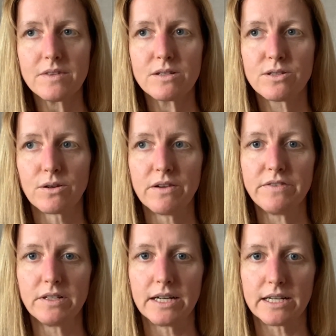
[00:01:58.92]
So I
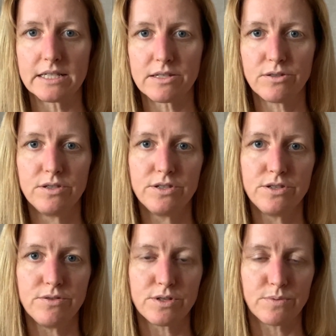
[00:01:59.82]
feel like as soon as
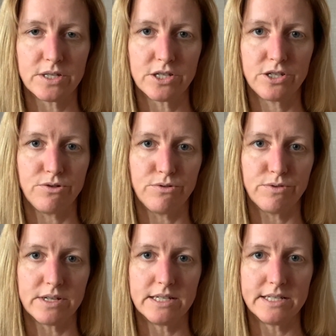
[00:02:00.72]
you switch
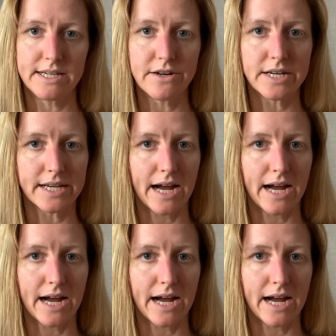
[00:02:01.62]
to enteric